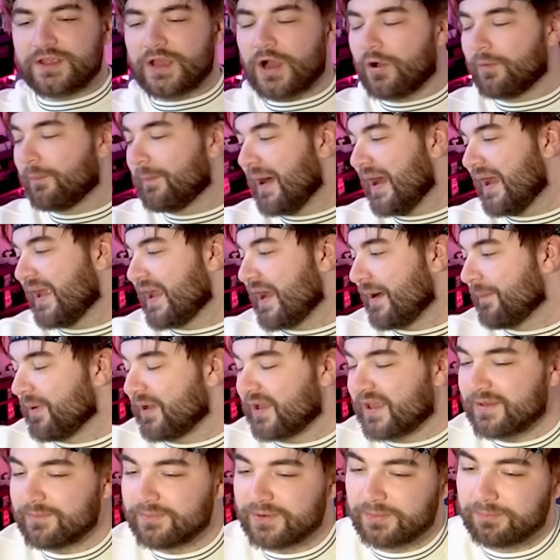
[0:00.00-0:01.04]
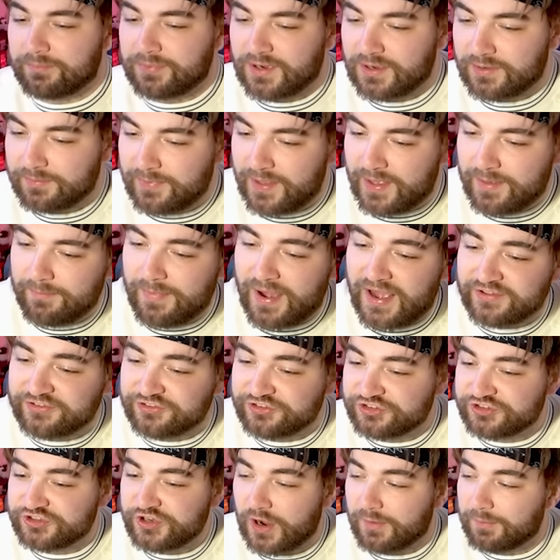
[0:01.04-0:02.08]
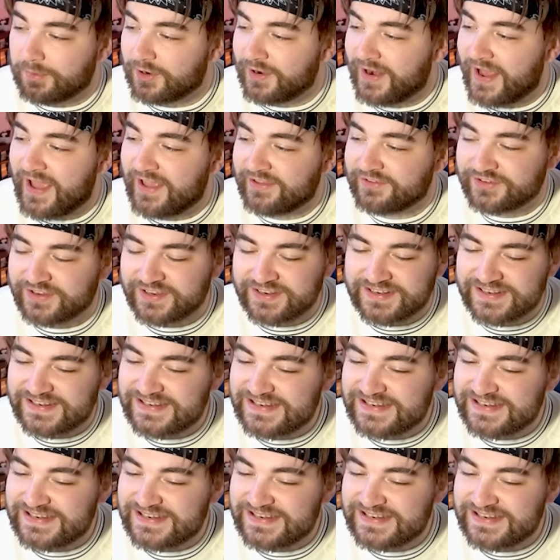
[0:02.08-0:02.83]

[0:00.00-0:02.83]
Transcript: Yo, Mike, I'm gonna keep it a buck, man. My stubborn ass could